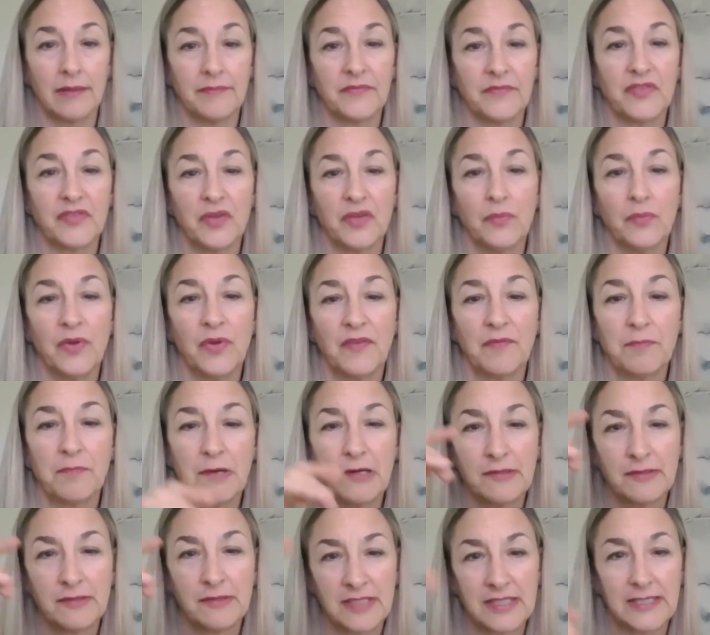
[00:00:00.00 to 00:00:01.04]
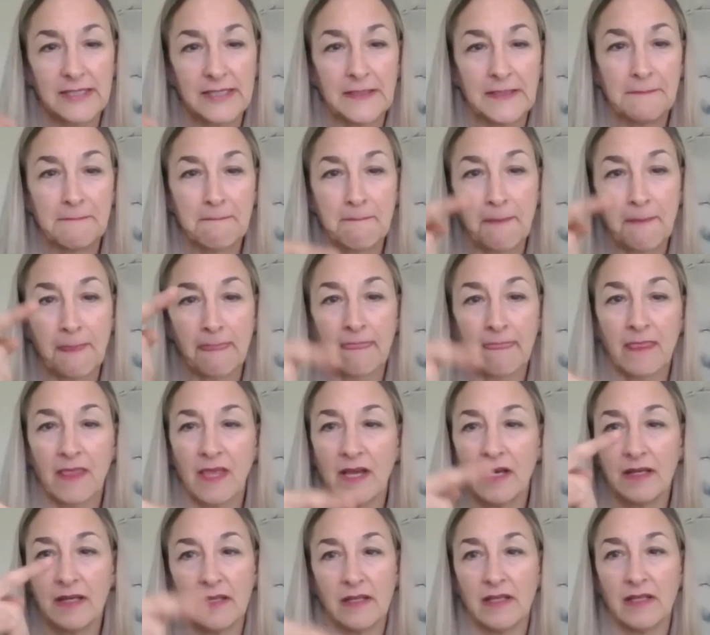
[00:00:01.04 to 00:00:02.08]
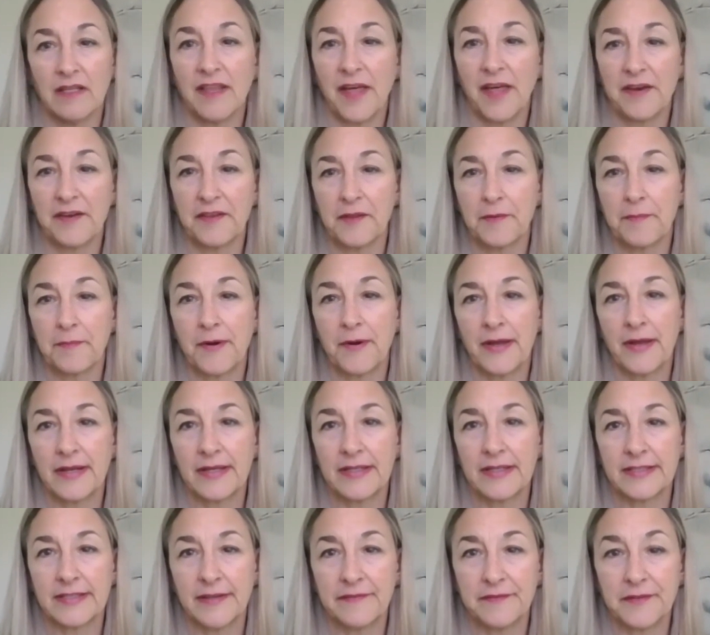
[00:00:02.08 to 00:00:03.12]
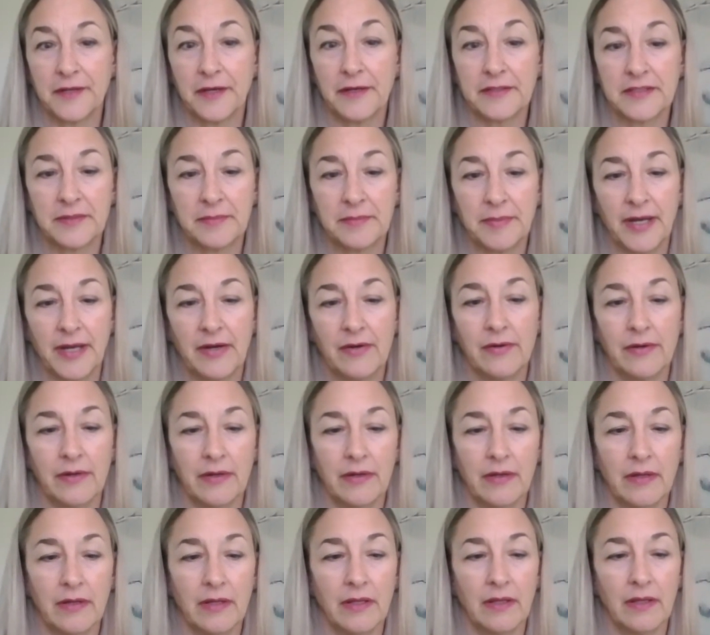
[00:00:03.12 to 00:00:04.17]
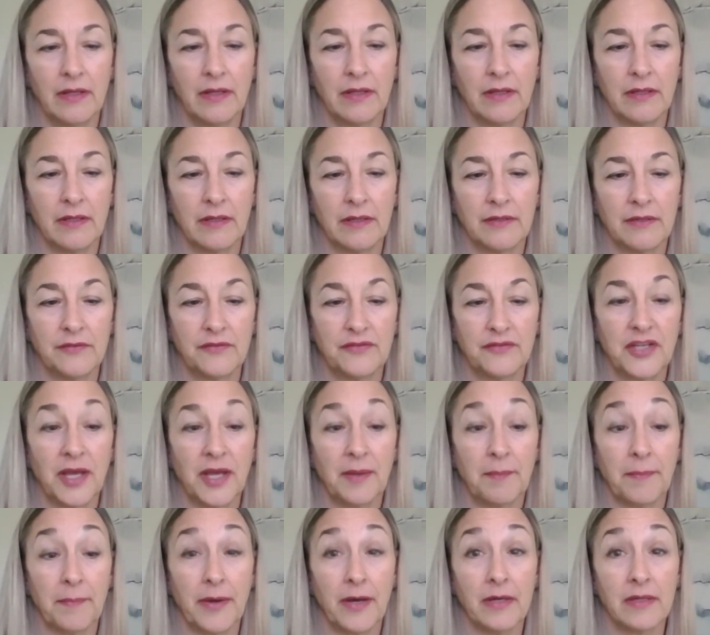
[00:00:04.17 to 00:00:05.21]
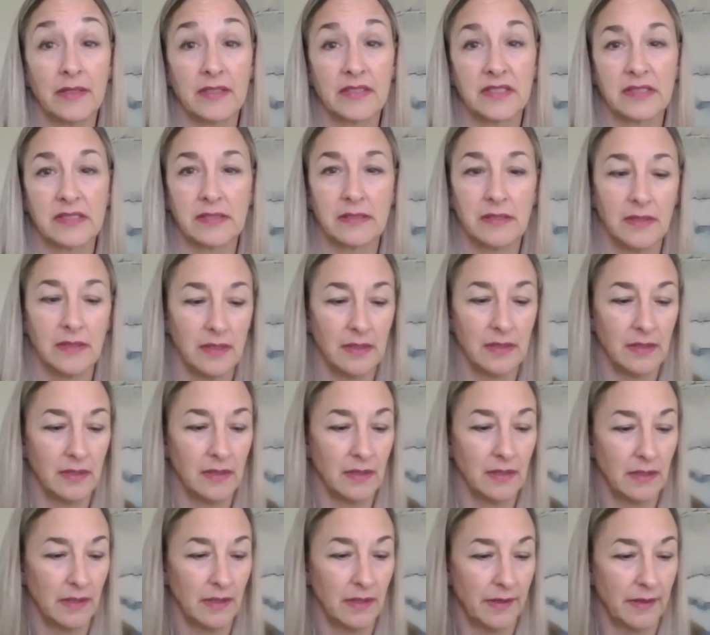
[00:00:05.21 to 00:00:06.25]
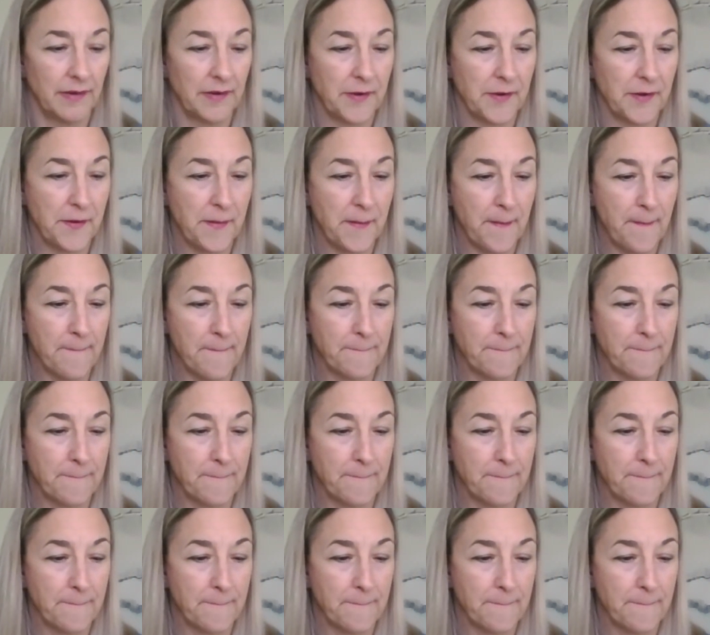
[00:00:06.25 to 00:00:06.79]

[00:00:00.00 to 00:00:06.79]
So we've posted a lot of the products I've talked about in the chat box. Let